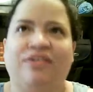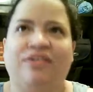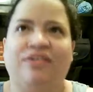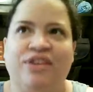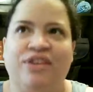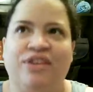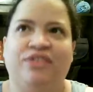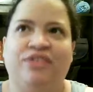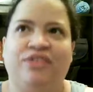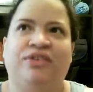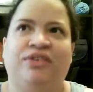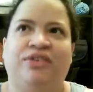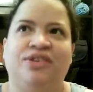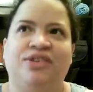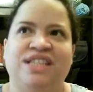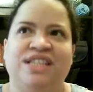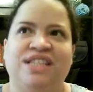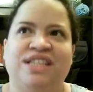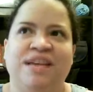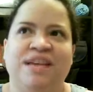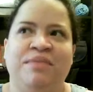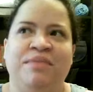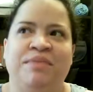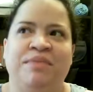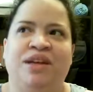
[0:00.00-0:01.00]
for the
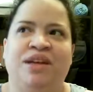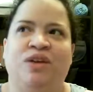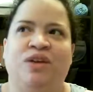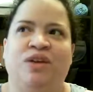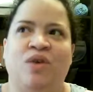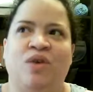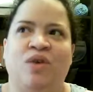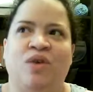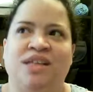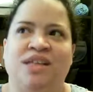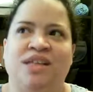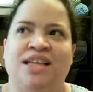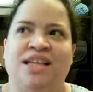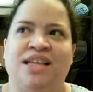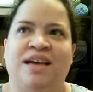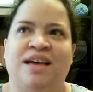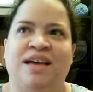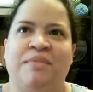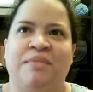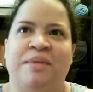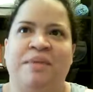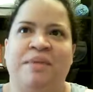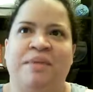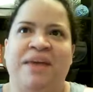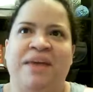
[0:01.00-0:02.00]
first time in a long
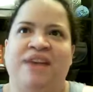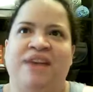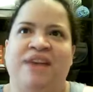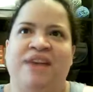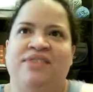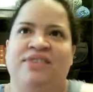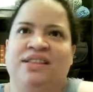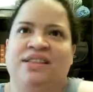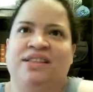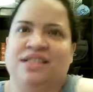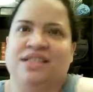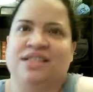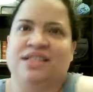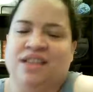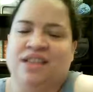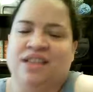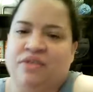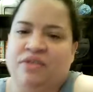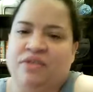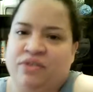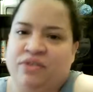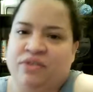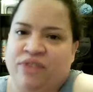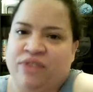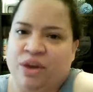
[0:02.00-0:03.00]
time, I'm having this
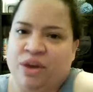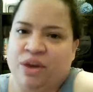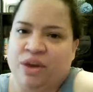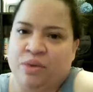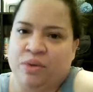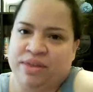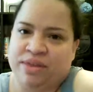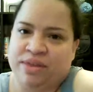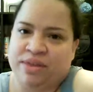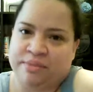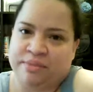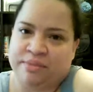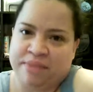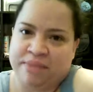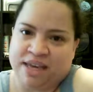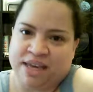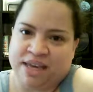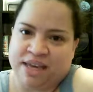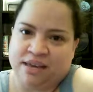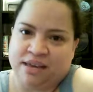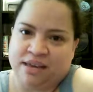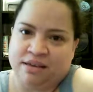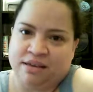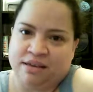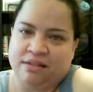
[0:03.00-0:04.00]
love affair with
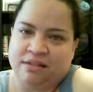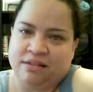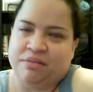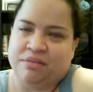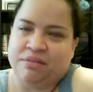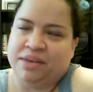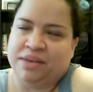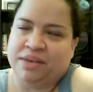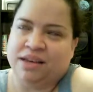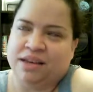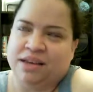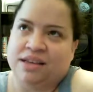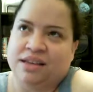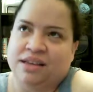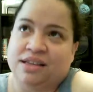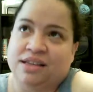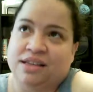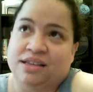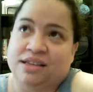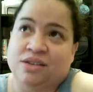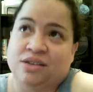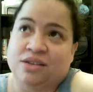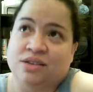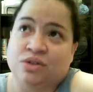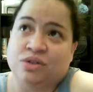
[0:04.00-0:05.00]
me. Oh my God,
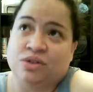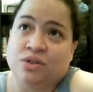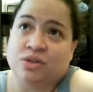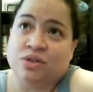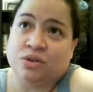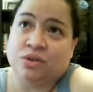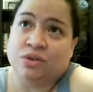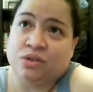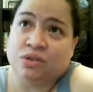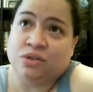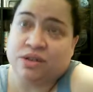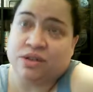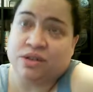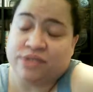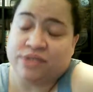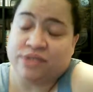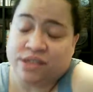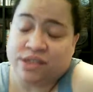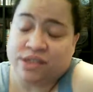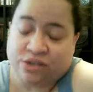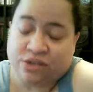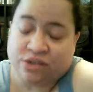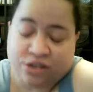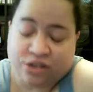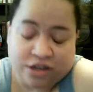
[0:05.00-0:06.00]
that sounds so
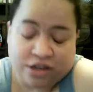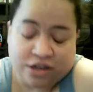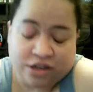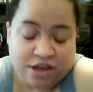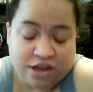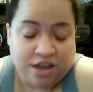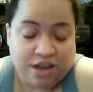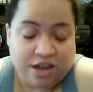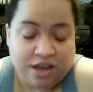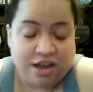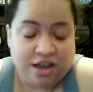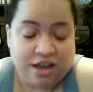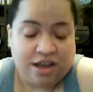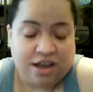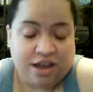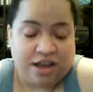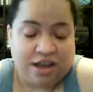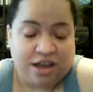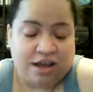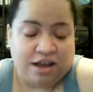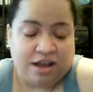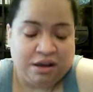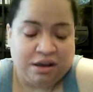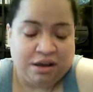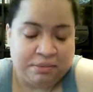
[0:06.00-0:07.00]
self-centered.
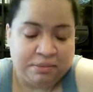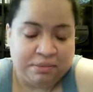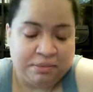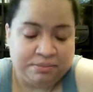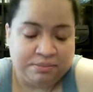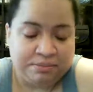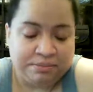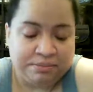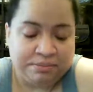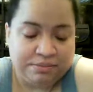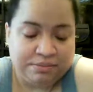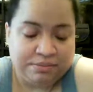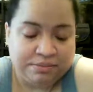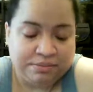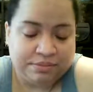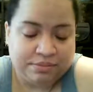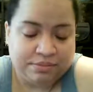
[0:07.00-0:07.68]
Why